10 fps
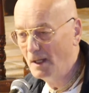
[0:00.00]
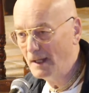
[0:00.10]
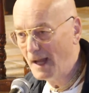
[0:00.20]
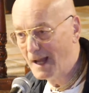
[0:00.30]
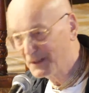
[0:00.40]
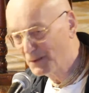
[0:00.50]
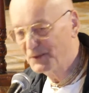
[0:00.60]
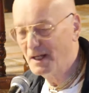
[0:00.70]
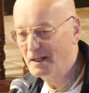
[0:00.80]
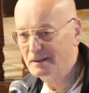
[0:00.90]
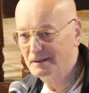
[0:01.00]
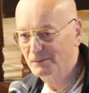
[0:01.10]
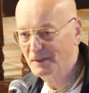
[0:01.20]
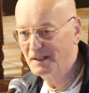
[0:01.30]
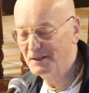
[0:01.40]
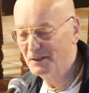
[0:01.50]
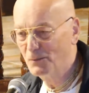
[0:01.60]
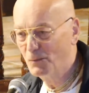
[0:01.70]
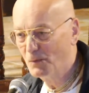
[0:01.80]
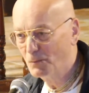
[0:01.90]
Associates. What is a
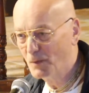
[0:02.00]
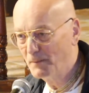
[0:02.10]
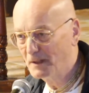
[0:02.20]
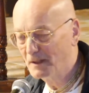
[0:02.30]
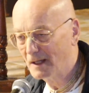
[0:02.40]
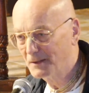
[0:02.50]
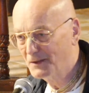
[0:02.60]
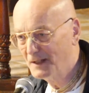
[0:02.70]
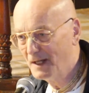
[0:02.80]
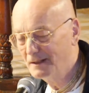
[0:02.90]
weapon associate?